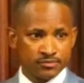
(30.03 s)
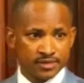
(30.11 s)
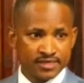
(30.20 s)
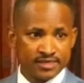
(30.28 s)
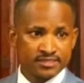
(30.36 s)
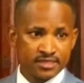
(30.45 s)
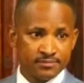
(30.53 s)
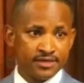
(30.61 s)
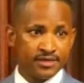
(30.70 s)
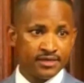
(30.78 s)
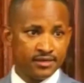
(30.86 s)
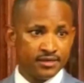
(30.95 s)
Made the
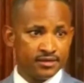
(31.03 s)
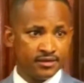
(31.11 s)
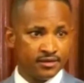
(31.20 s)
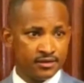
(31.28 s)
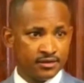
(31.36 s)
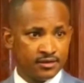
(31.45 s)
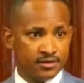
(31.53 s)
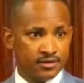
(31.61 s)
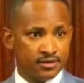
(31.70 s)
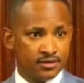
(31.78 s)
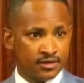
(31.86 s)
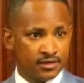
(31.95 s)
same day.
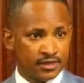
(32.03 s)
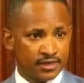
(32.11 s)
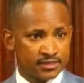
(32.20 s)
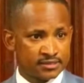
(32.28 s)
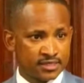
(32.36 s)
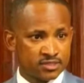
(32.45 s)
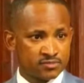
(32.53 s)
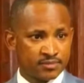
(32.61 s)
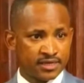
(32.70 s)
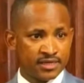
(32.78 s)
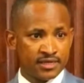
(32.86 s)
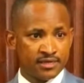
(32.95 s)
I sent
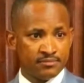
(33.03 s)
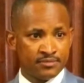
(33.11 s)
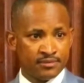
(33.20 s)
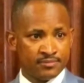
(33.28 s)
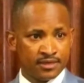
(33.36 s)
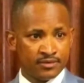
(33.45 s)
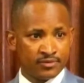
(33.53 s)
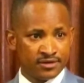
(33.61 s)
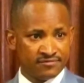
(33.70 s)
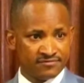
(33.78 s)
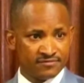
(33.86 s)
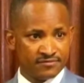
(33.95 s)
my
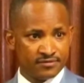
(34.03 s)
wife